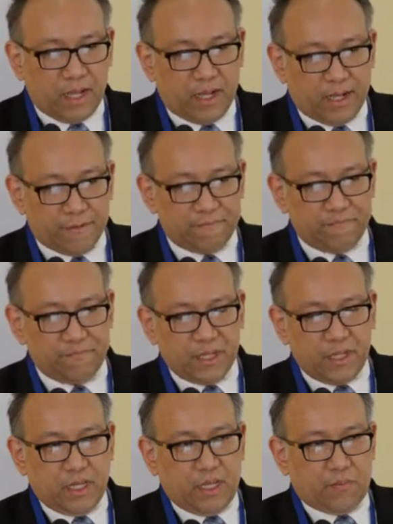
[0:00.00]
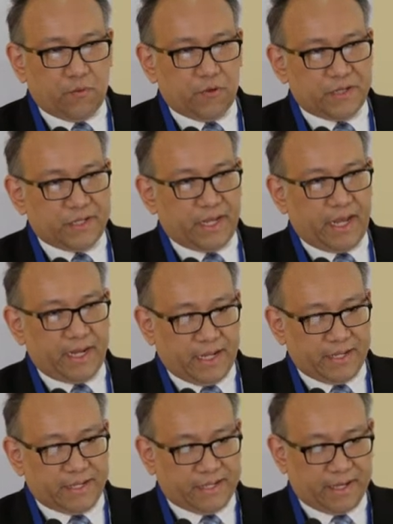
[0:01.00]
Mon State
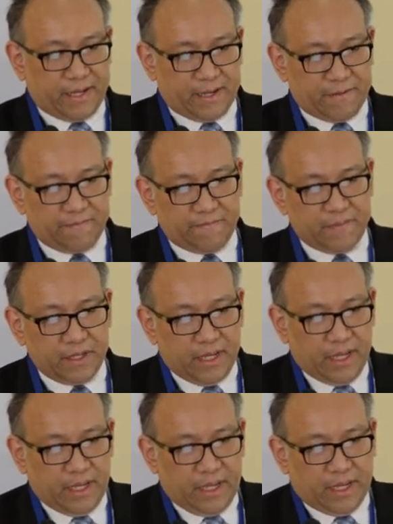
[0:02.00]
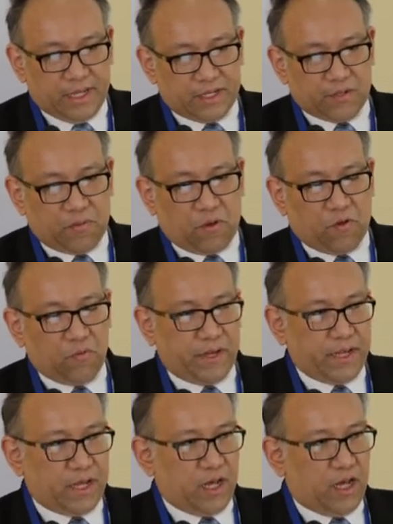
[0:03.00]
is a small
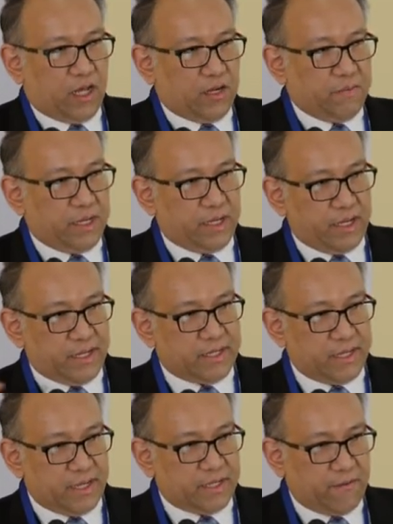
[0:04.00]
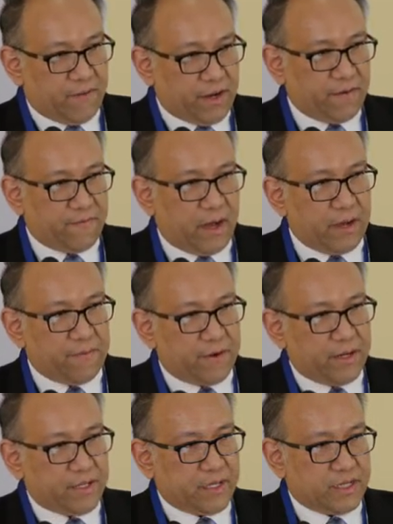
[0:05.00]
open economy. It's a very
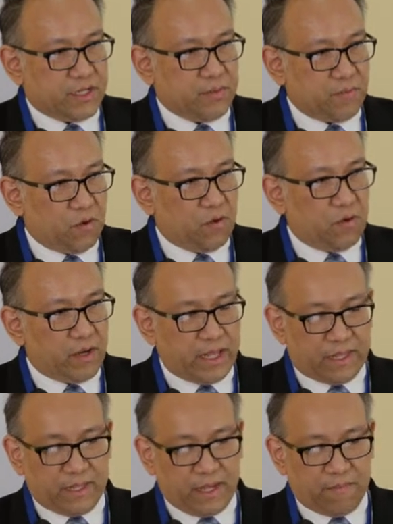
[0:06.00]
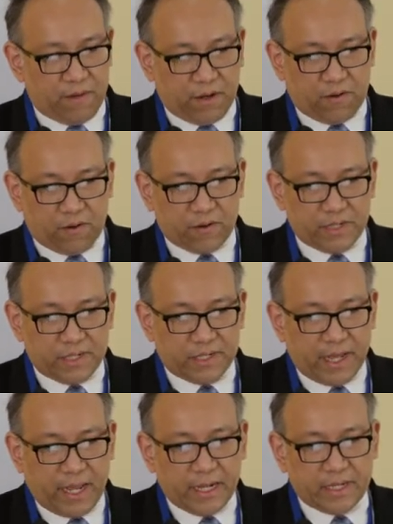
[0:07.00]
vibrant, small ethnic minority
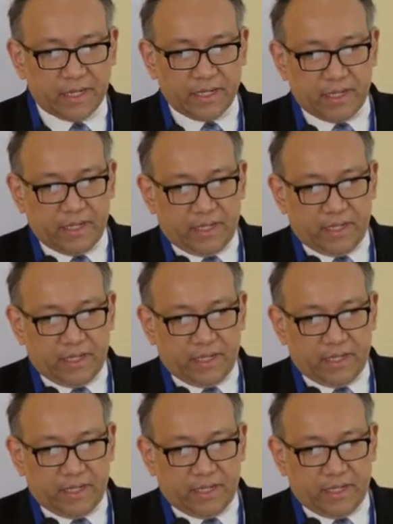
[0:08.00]
state